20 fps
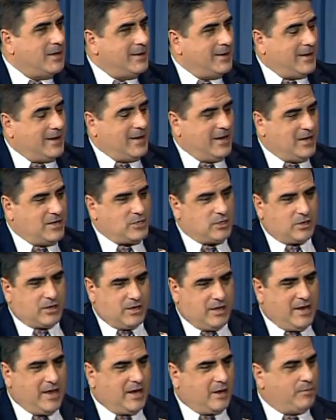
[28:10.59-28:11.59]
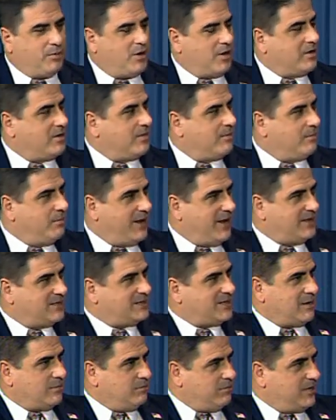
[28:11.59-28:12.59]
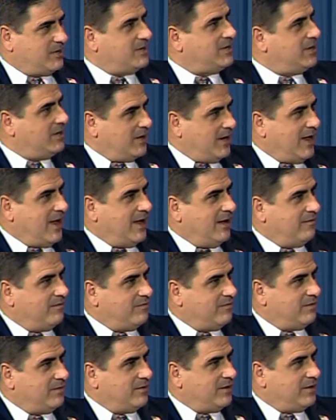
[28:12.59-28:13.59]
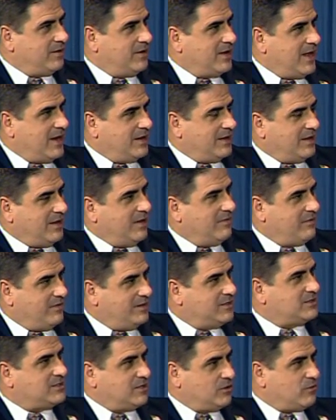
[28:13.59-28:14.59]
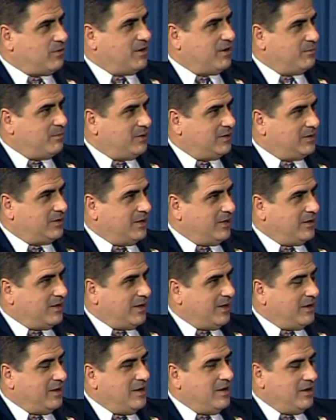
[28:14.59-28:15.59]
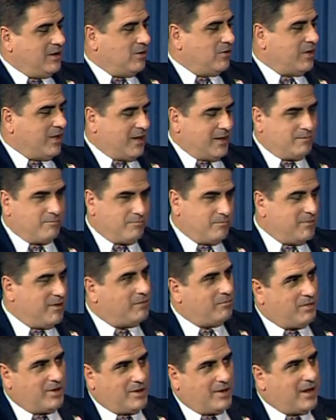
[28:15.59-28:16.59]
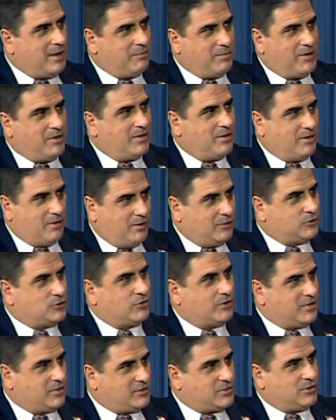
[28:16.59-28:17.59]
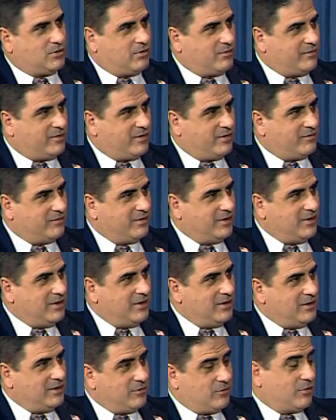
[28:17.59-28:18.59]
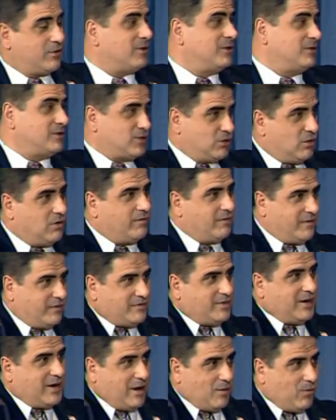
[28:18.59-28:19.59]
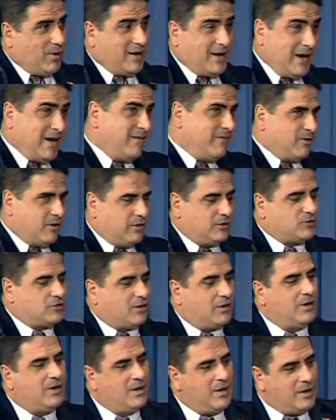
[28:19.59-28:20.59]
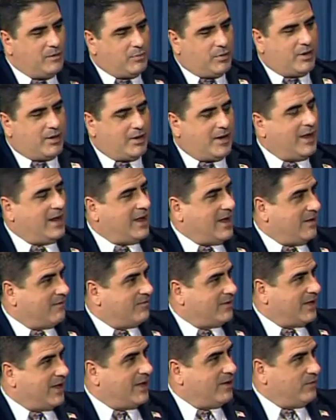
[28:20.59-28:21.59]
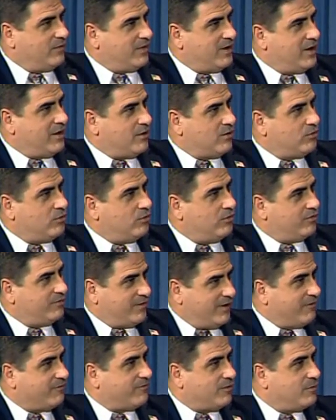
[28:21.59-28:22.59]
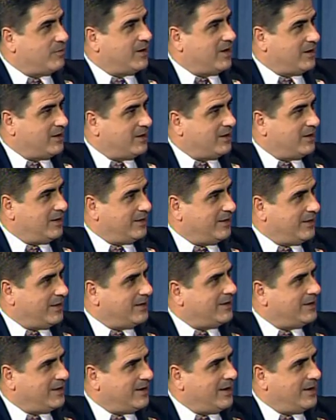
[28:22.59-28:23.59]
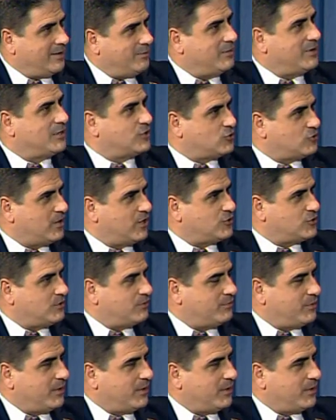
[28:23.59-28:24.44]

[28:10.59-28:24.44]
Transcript: And he had a part of the base that Mitt didn't have. Yeah. And that gave instant credibility that, okay, Mitt might not be the ultra-conservative or a conservative that I want, not even ultra, but I have a guy over here who will fight for me in that administration.